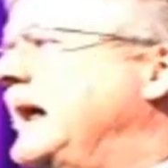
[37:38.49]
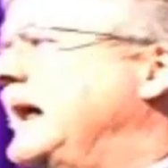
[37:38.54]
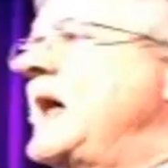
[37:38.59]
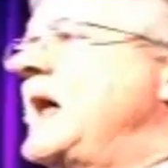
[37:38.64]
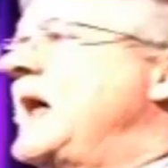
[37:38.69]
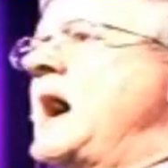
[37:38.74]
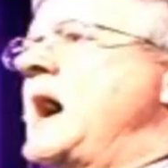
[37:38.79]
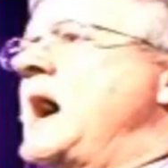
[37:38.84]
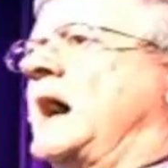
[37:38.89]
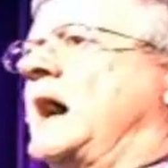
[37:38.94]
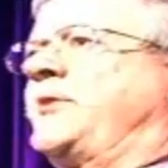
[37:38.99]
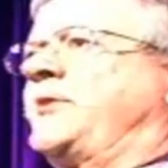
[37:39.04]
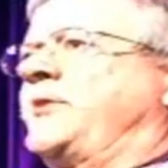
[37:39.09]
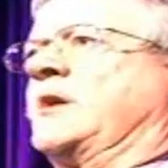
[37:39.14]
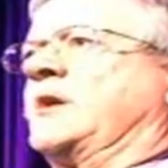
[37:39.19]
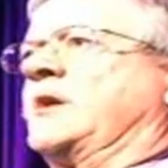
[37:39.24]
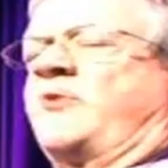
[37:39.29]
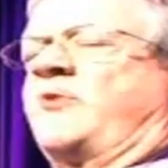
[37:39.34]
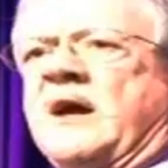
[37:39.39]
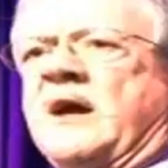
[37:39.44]
I think
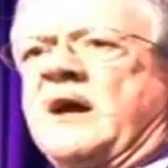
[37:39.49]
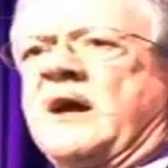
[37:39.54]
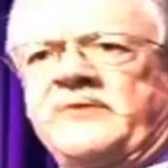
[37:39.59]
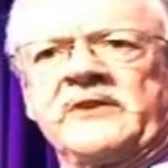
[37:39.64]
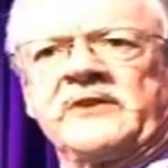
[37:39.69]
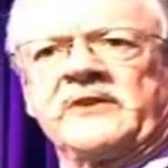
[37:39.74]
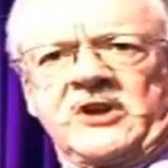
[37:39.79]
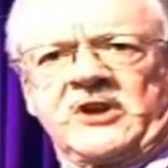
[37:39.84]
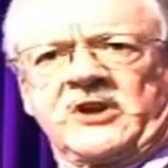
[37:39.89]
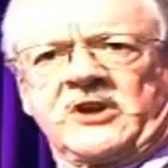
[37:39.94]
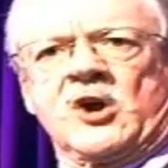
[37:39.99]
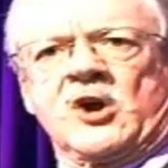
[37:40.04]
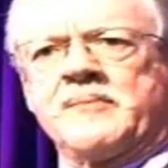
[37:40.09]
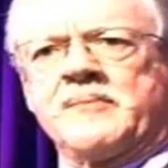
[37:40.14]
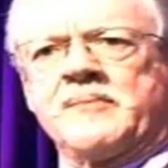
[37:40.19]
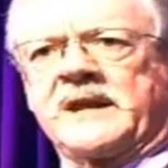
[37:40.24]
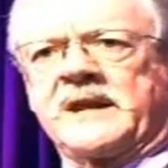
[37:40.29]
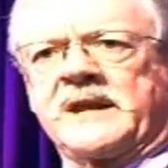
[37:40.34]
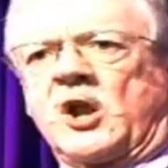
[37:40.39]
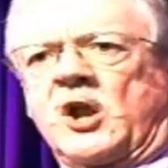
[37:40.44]
five years ago, my
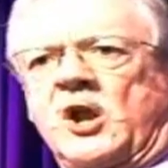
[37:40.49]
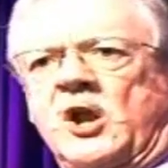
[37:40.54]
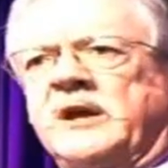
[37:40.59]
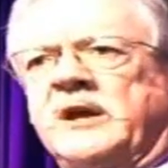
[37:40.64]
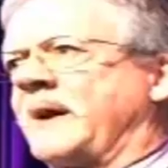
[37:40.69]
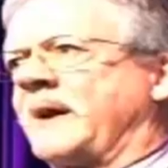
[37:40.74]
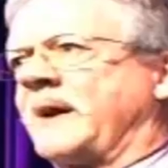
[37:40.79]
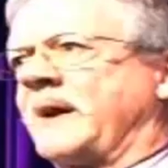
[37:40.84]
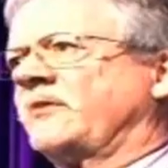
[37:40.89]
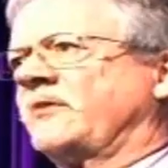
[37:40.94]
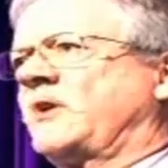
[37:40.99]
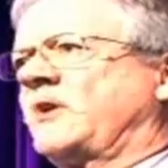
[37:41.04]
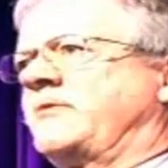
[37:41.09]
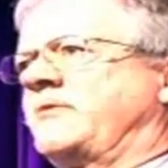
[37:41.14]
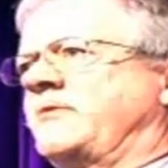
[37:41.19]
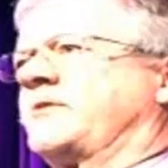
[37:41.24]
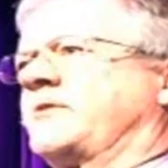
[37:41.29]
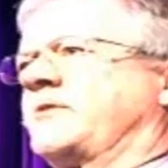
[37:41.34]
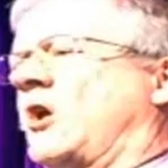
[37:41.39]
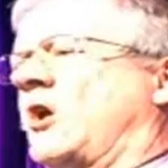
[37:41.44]
colleagues, my Conservative
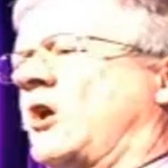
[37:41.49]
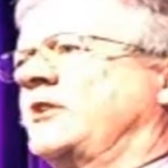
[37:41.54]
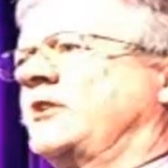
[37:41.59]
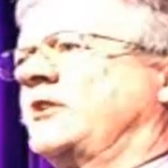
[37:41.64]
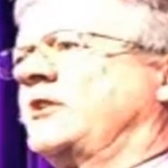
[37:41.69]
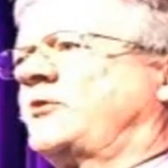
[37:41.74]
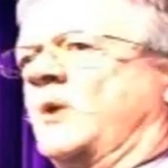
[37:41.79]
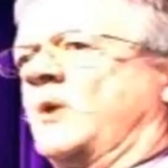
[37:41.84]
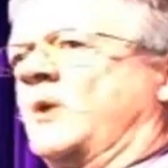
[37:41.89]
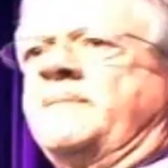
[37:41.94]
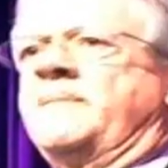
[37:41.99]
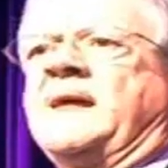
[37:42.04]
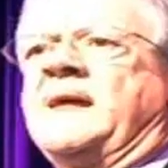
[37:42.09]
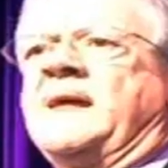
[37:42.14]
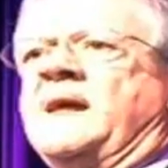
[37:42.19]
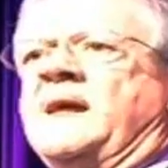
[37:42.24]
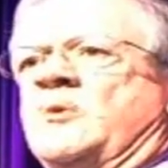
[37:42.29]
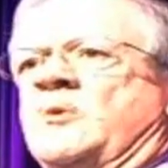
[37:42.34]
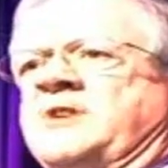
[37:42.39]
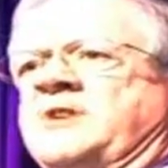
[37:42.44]
colleagues, were, were
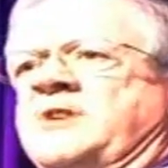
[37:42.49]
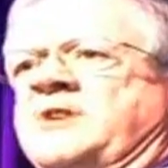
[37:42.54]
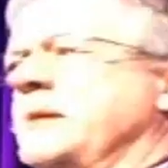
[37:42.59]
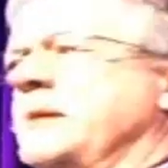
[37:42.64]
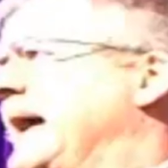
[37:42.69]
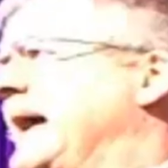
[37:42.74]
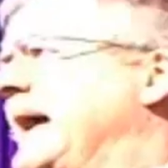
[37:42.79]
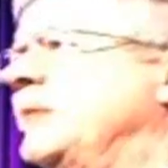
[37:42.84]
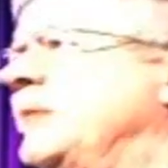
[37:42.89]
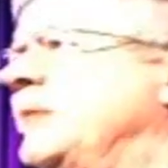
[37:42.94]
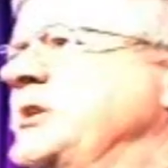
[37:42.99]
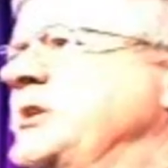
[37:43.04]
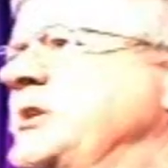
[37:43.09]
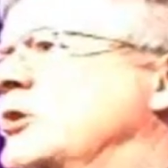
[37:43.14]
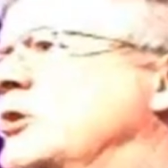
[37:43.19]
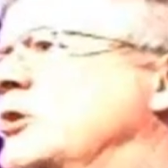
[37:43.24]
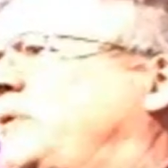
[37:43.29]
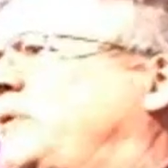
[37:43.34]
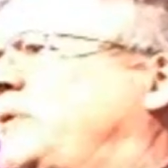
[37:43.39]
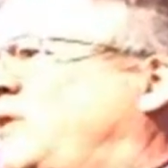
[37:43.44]
telling me, Helmer, you're
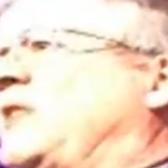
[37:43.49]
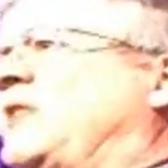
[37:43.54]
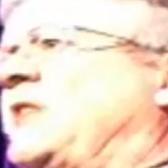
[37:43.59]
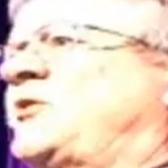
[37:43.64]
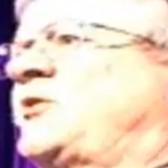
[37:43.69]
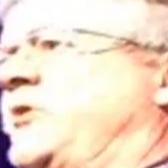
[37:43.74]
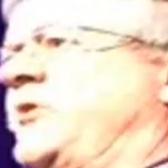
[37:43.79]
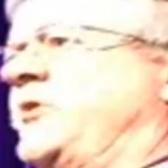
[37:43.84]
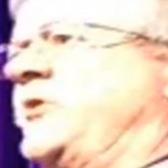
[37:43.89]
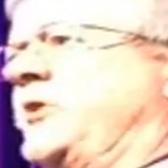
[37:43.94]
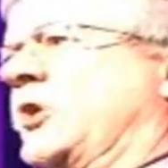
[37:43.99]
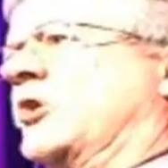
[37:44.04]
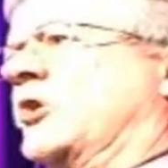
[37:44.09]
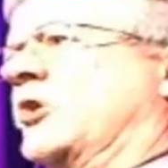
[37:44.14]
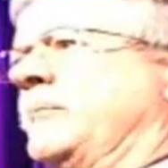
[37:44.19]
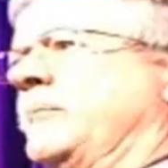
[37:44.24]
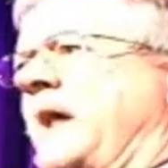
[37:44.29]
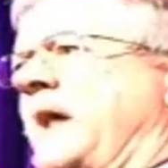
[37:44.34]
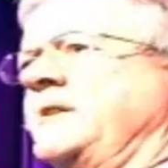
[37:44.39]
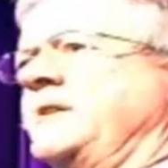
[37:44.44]
obsessed with Europe. Now,
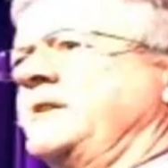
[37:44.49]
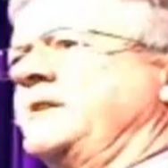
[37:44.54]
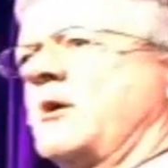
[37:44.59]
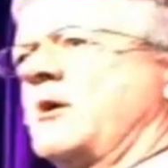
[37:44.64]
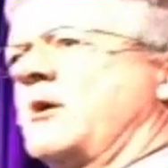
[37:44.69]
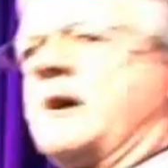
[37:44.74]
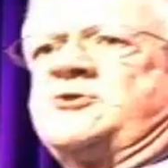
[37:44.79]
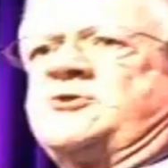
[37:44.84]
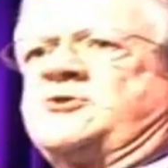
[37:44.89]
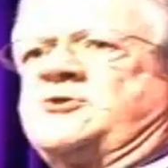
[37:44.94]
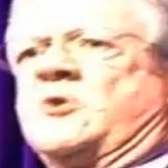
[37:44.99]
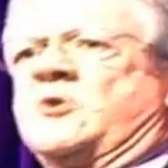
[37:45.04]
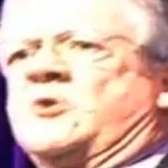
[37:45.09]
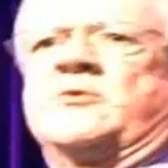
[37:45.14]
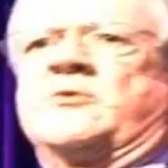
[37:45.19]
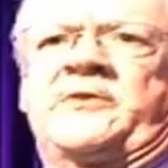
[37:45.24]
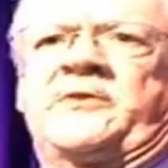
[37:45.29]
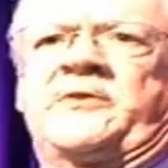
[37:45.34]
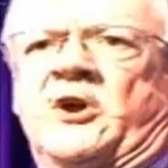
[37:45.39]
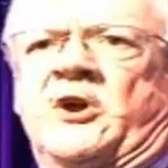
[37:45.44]
you go out and do the
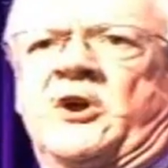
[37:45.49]
research,